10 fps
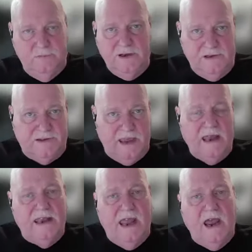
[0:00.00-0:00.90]
we just
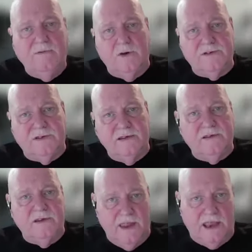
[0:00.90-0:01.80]
had to have those
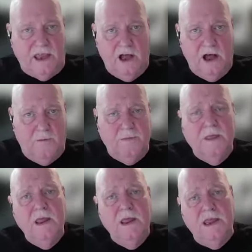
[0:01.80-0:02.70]
things, and they
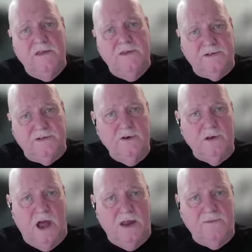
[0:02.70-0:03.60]
come in this
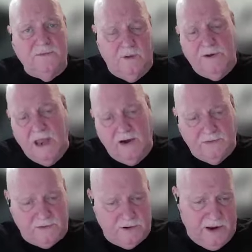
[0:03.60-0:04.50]
new life that we
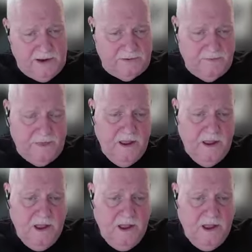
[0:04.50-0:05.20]
have with Christ.